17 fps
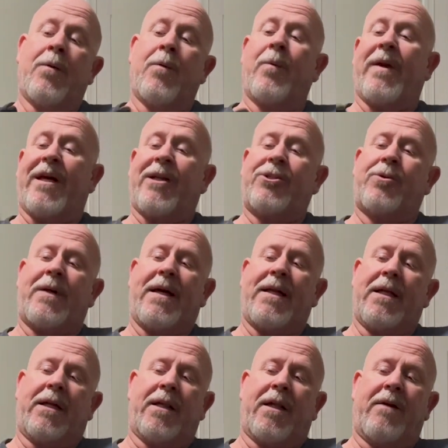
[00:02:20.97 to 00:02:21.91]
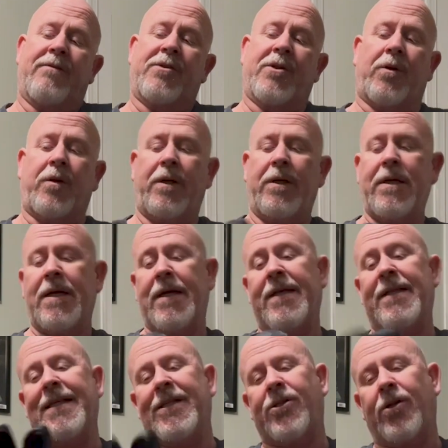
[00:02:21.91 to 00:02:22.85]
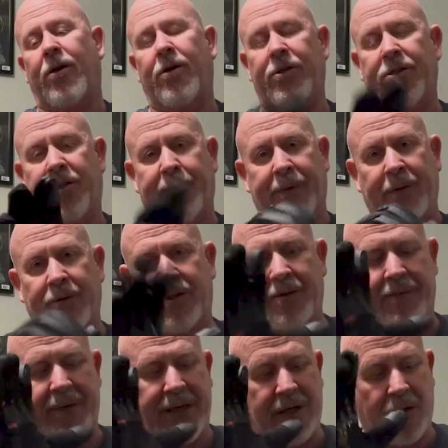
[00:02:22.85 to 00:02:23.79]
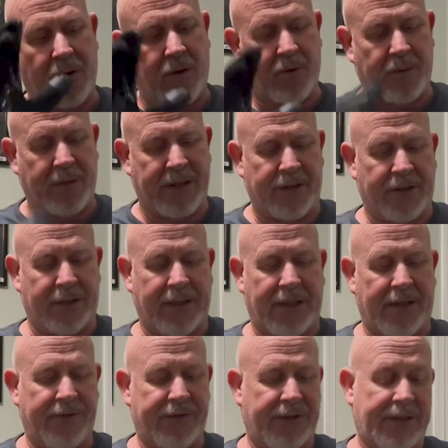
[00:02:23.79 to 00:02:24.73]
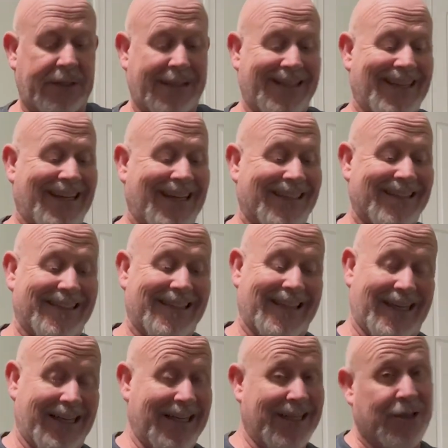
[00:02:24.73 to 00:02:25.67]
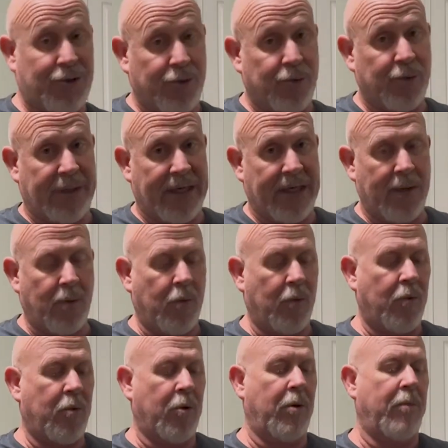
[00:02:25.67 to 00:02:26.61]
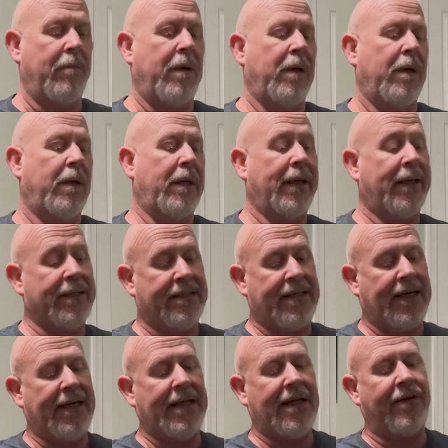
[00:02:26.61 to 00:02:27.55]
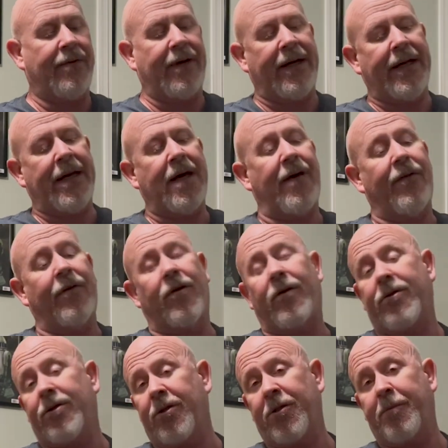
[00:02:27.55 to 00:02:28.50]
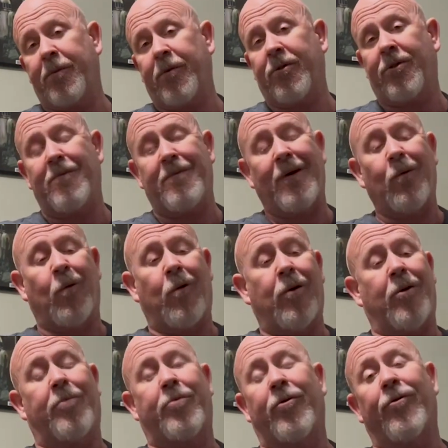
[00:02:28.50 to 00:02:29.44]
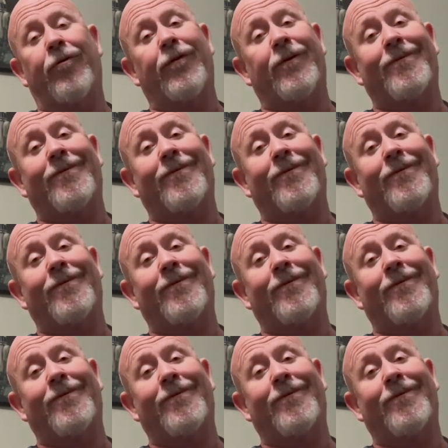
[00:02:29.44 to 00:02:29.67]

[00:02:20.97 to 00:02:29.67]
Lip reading: I try the gloves on, these are supposed to be cold weather gloves, and they do get warm. I can tell you that right now. They're also supposed to be waterproof.